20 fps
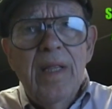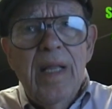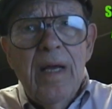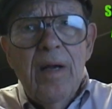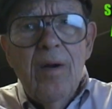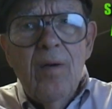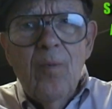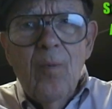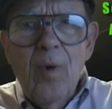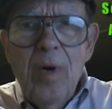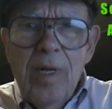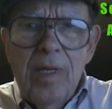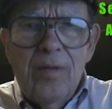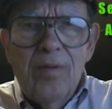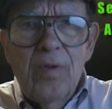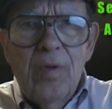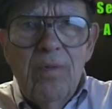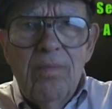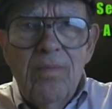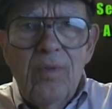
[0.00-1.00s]
in there,
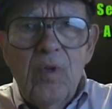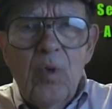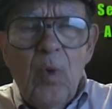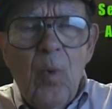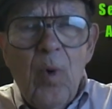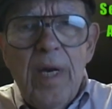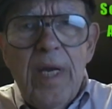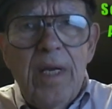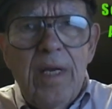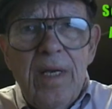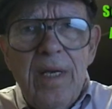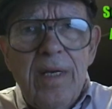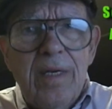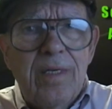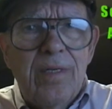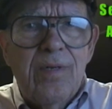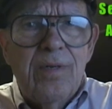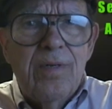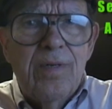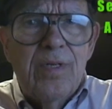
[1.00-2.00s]
20
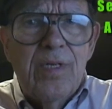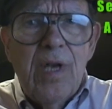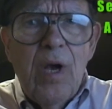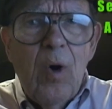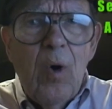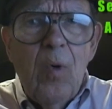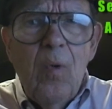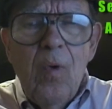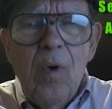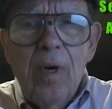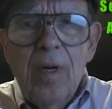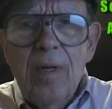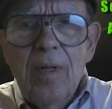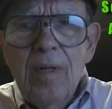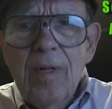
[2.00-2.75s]
years or so?